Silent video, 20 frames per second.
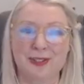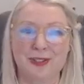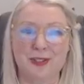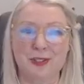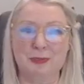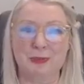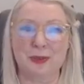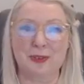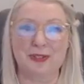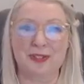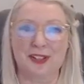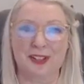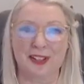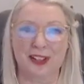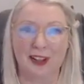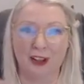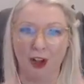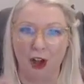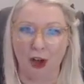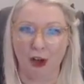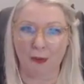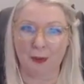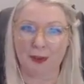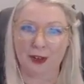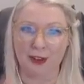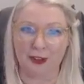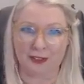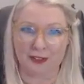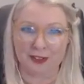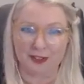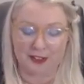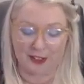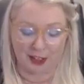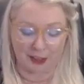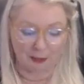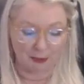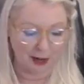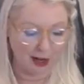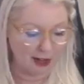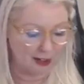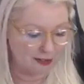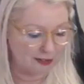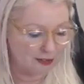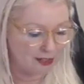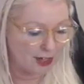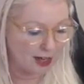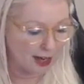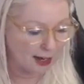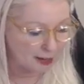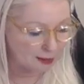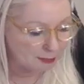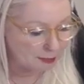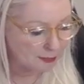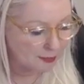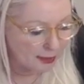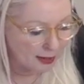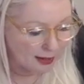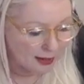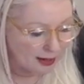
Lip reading: are supposed to like all be on the same kind of time,